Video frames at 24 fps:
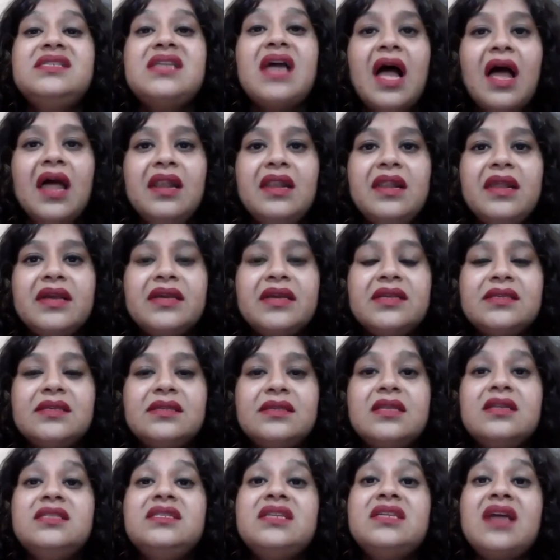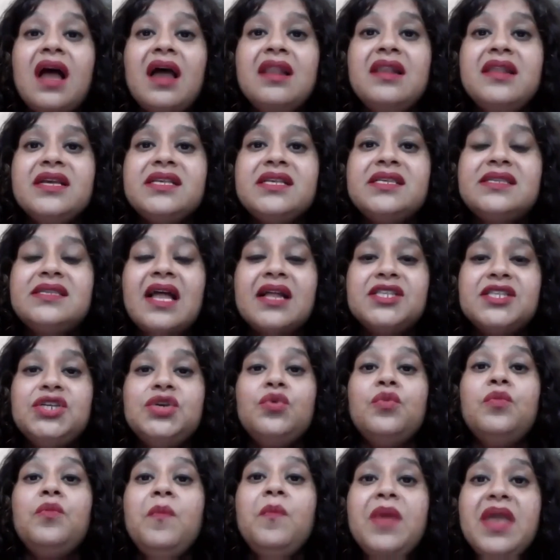dialects, the dialects that
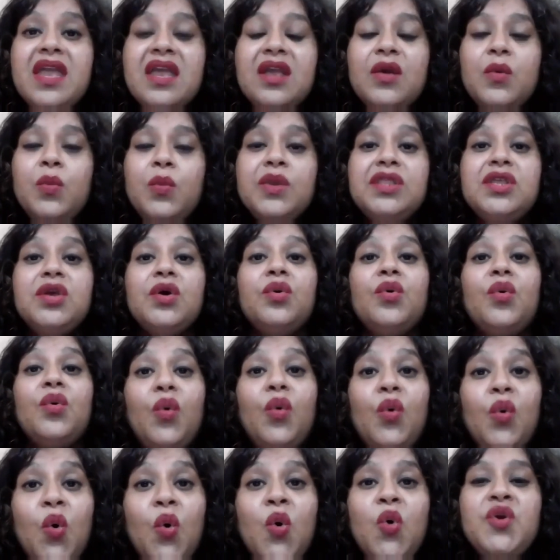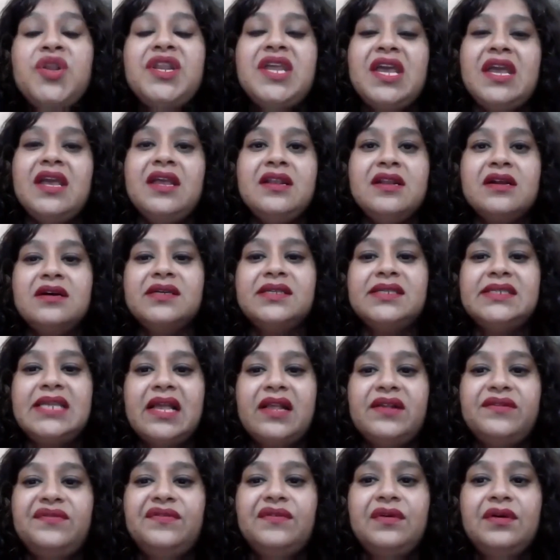you make with your own inner
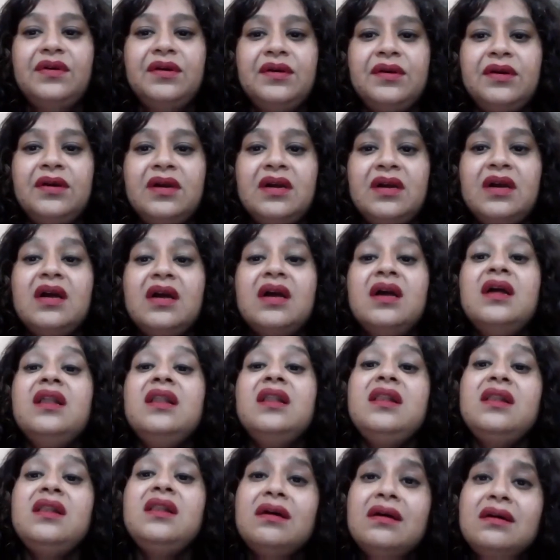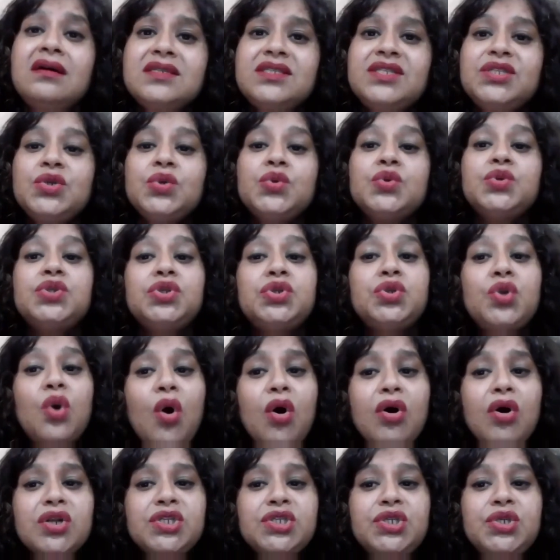self. Learn to
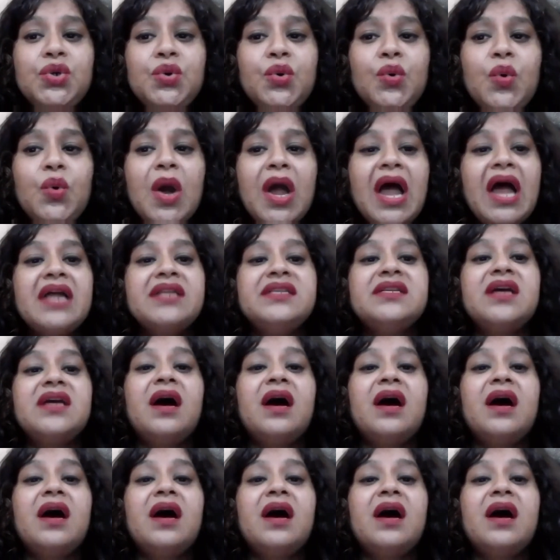talk to and